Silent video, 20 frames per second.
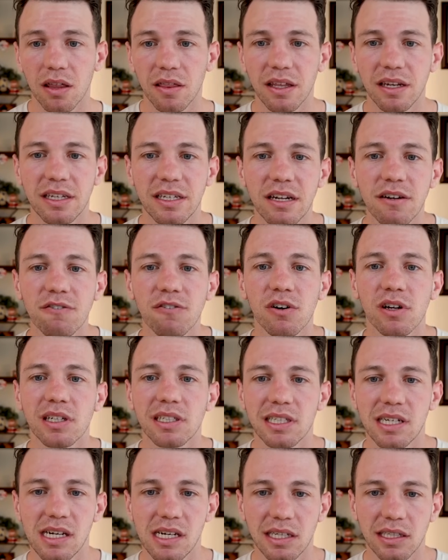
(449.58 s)
The
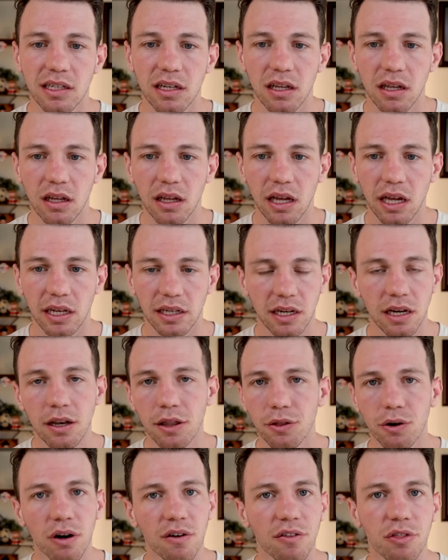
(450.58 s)
difference is it didn't
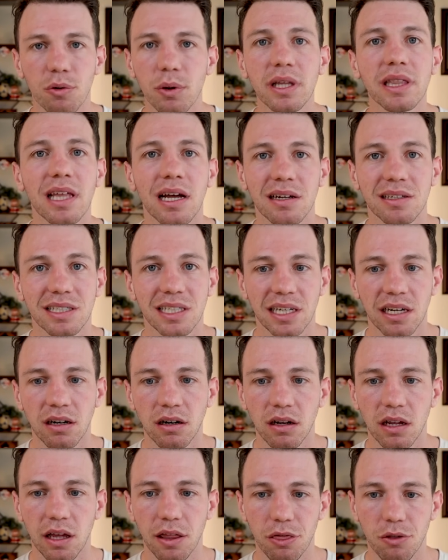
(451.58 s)
throw off $3,000 a
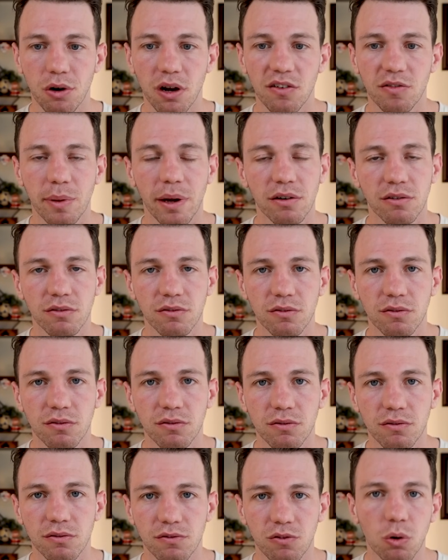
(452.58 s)
year. It threw off about
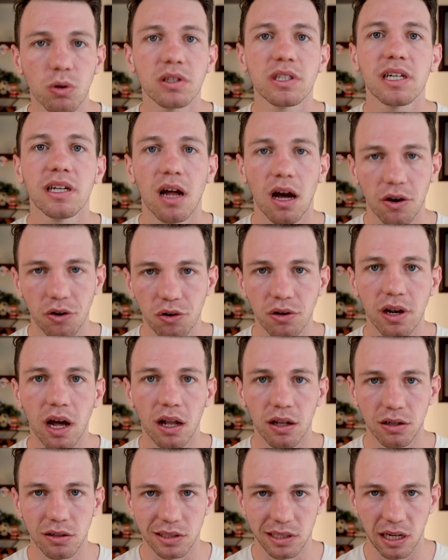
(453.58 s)

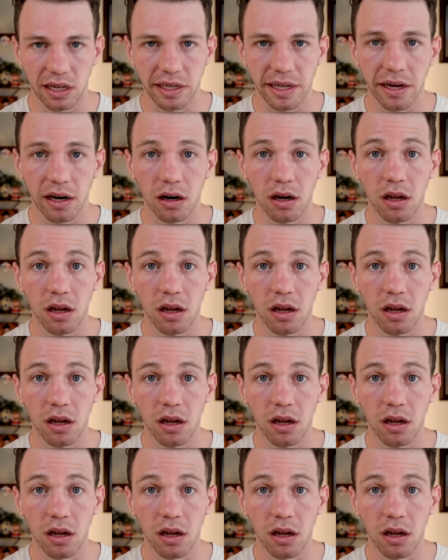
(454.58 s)
$1,400 a year,